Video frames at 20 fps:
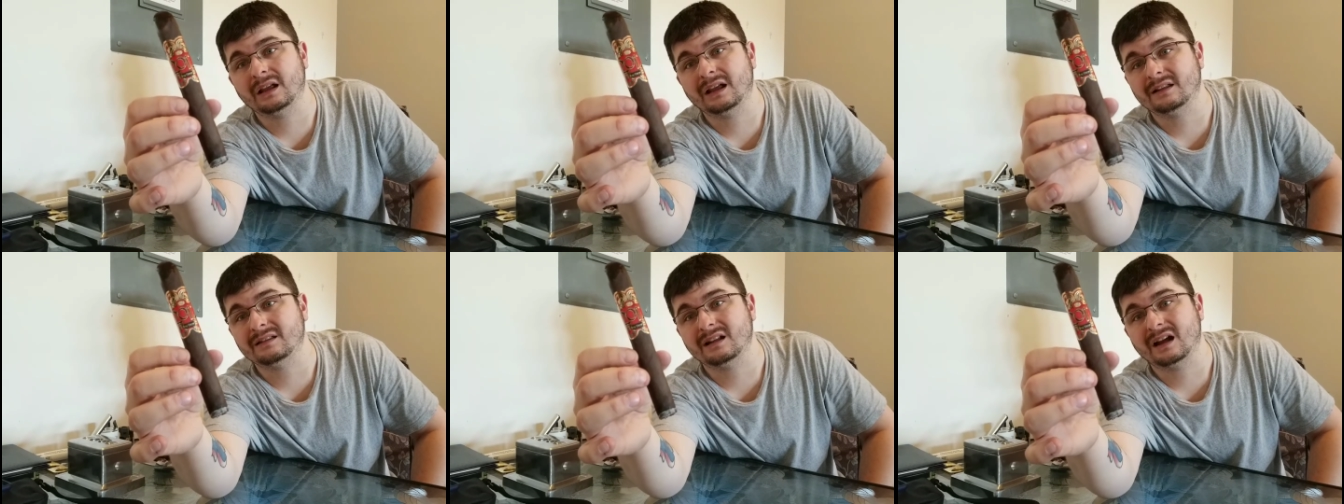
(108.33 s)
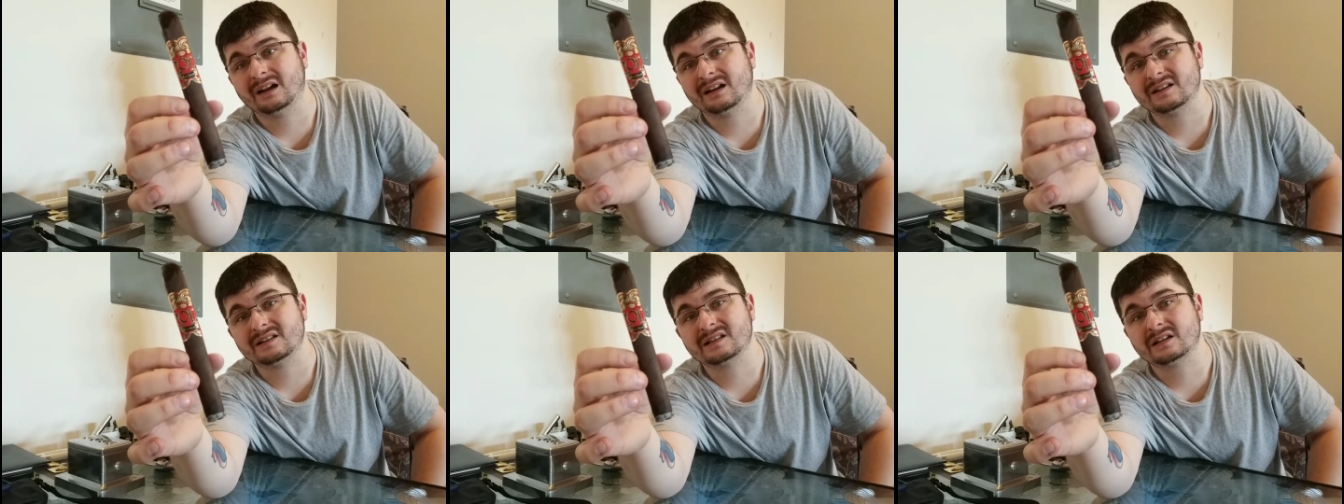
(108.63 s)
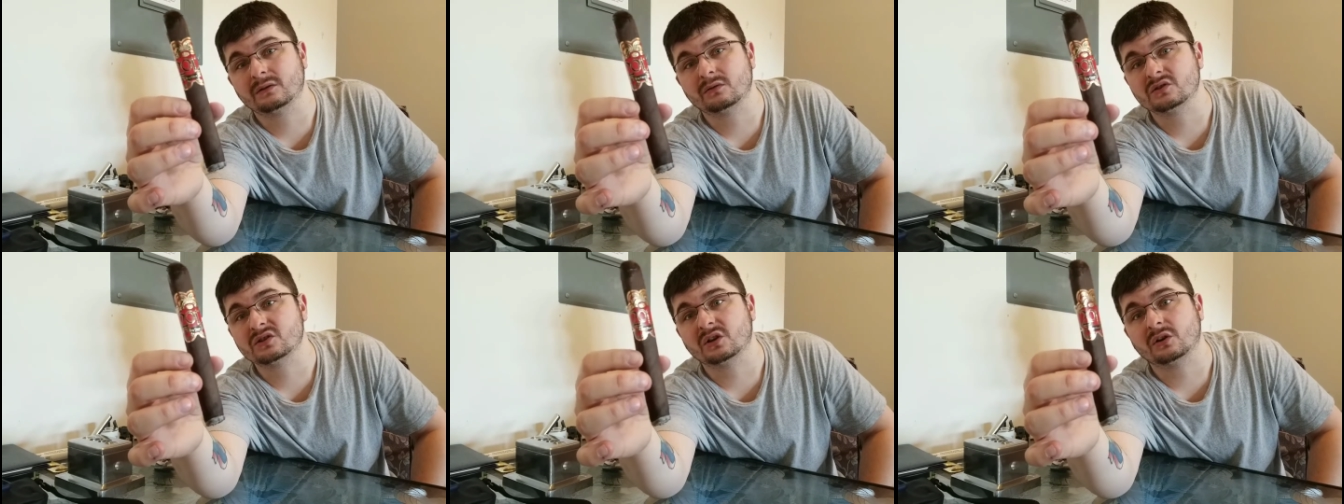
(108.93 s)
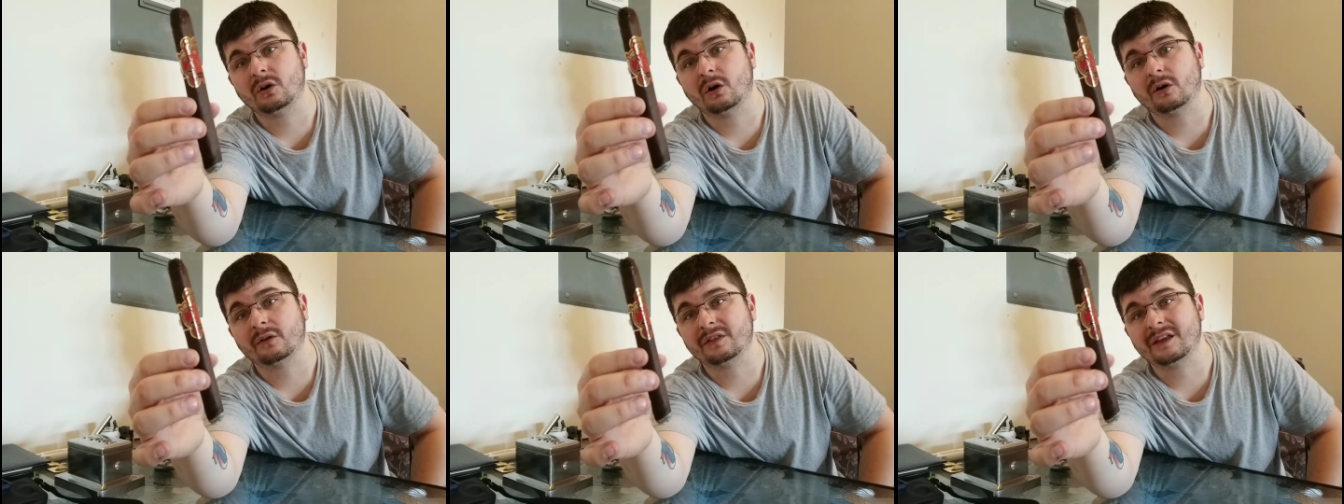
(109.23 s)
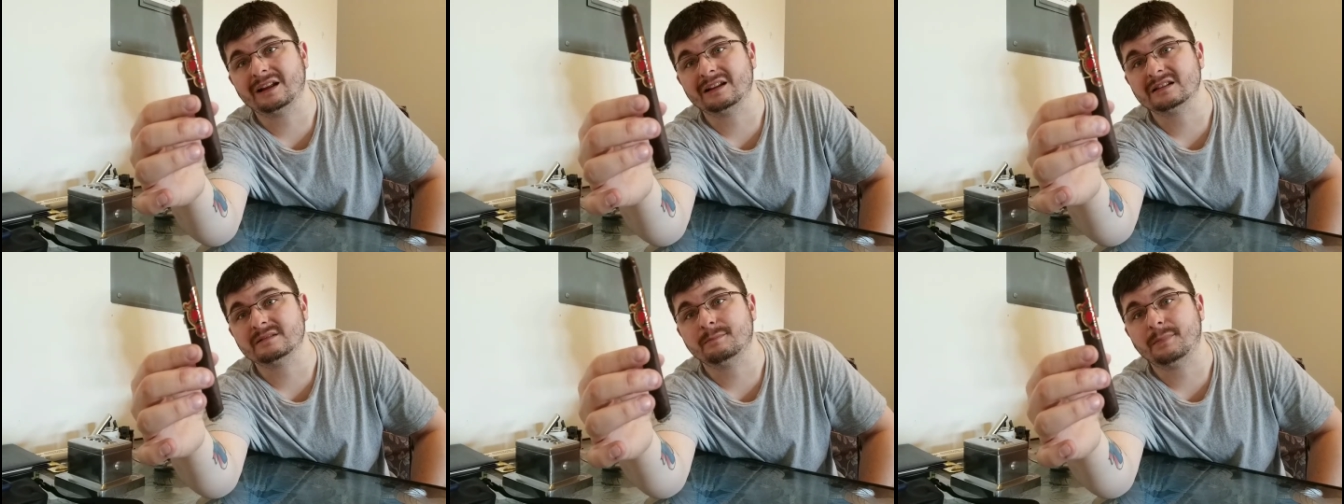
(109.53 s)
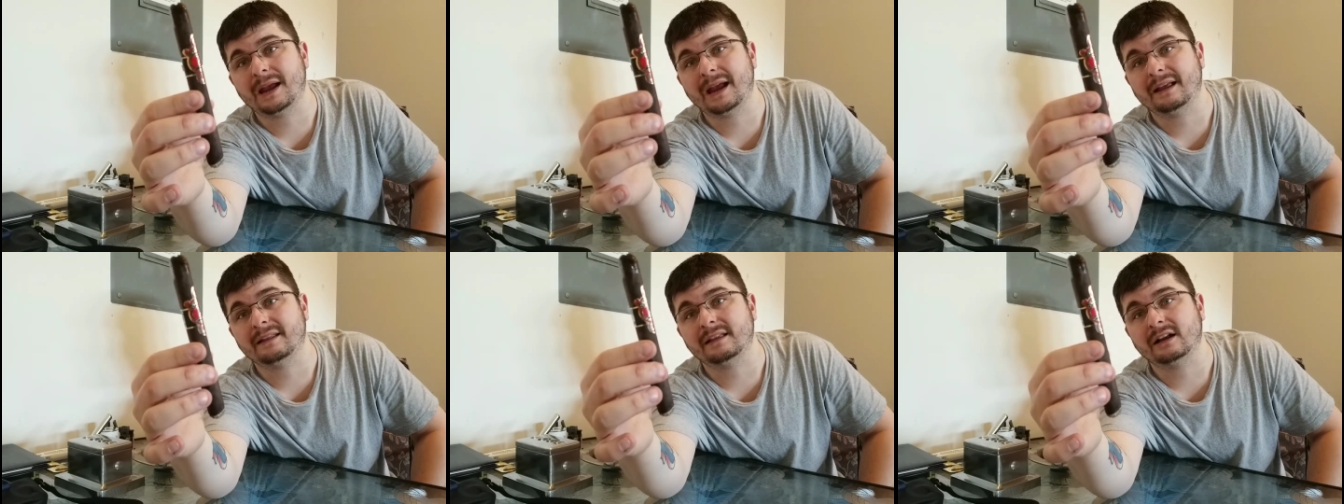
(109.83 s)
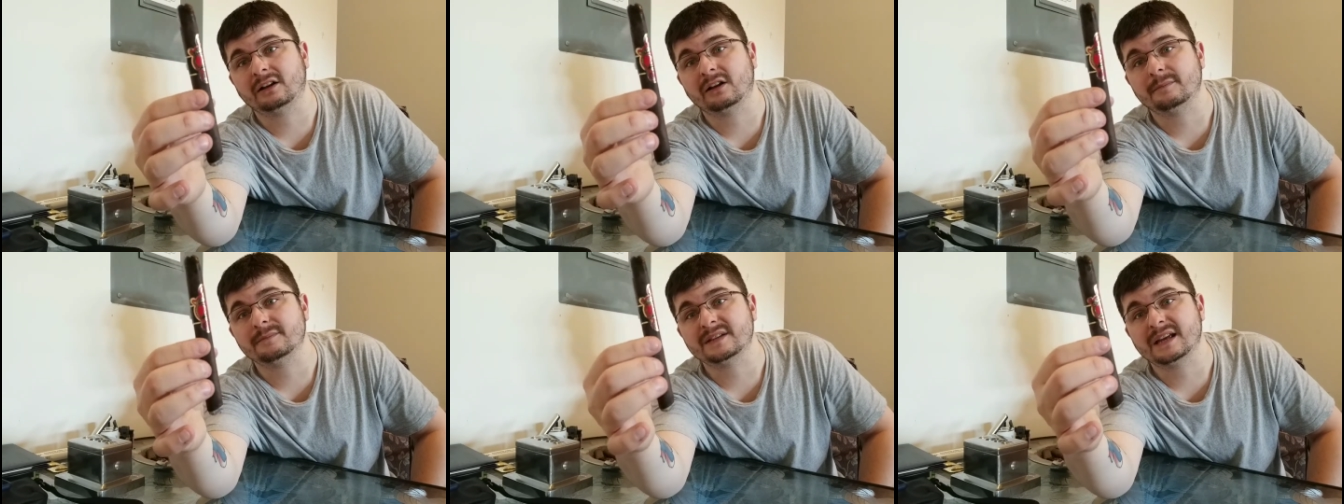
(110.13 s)
not a single cigar that is bad that
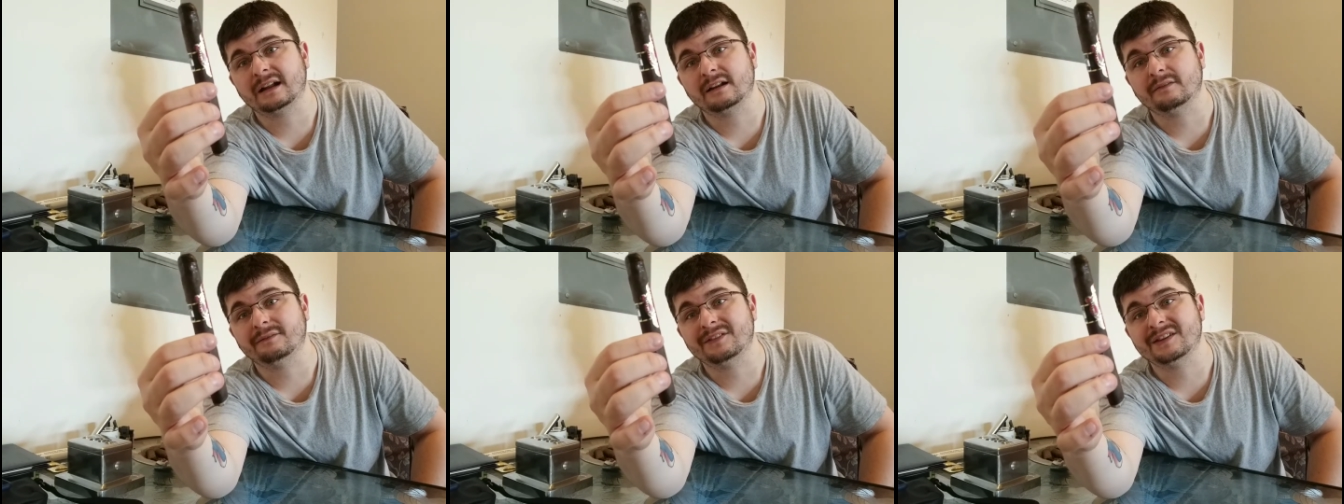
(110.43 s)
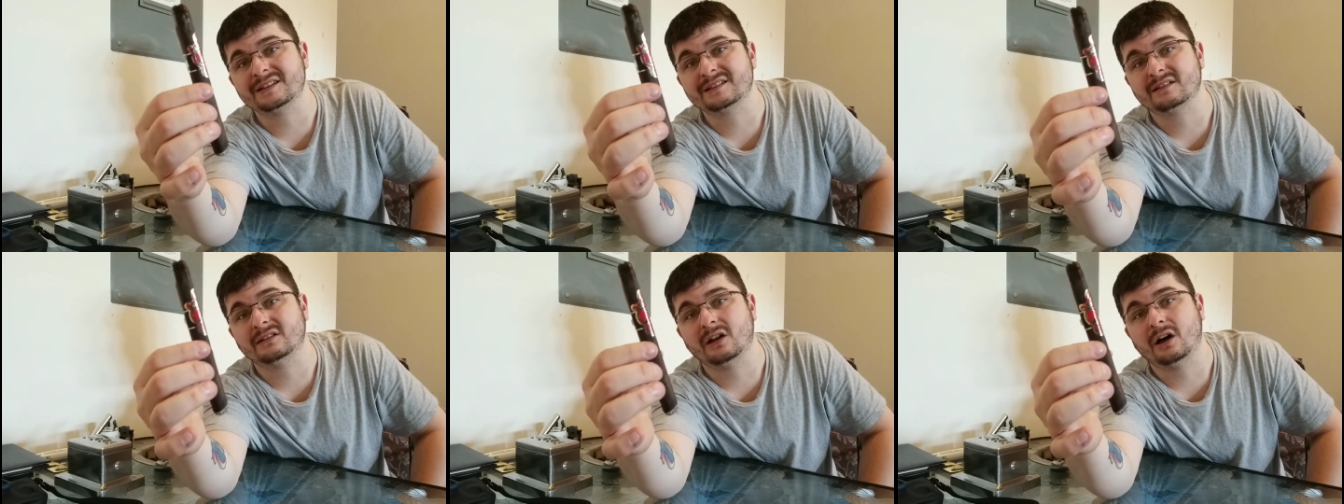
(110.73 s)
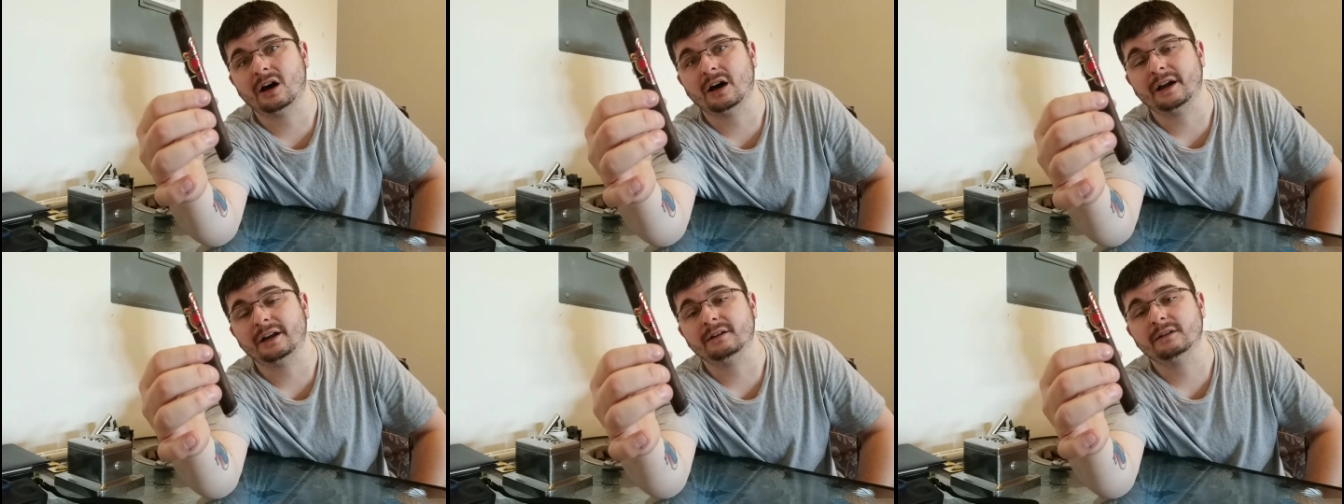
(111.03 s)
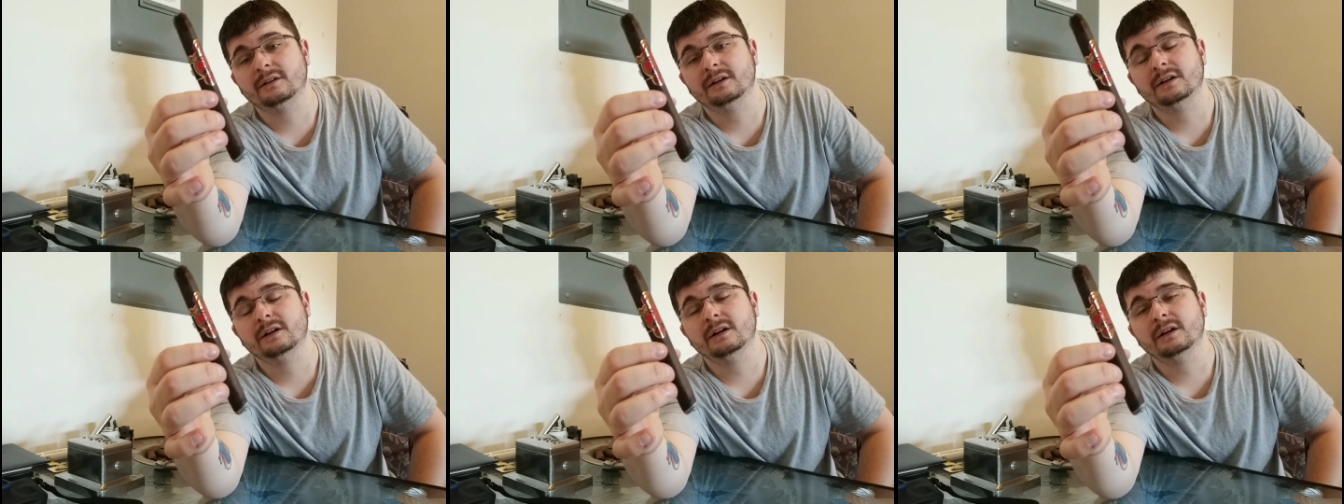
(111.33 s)
comes out of this line.